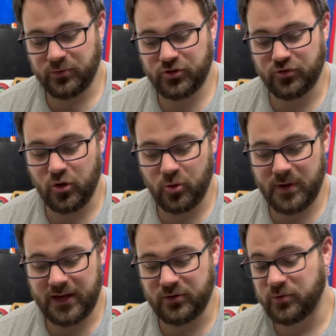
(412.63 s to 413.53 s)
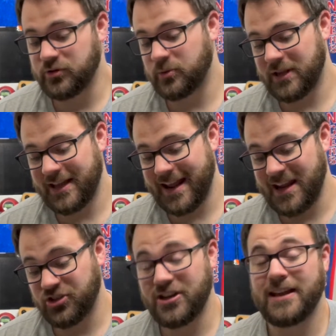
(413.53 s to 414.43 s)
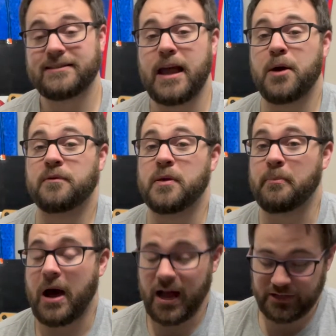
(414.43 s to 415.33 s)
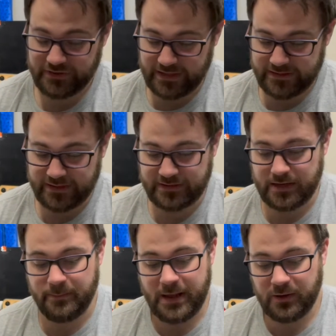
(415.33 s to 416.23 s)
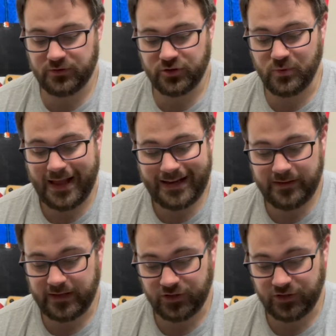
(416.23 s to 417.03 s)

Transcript: Strome and Gaudreau get a chance out of the box that doesn't amount to anything.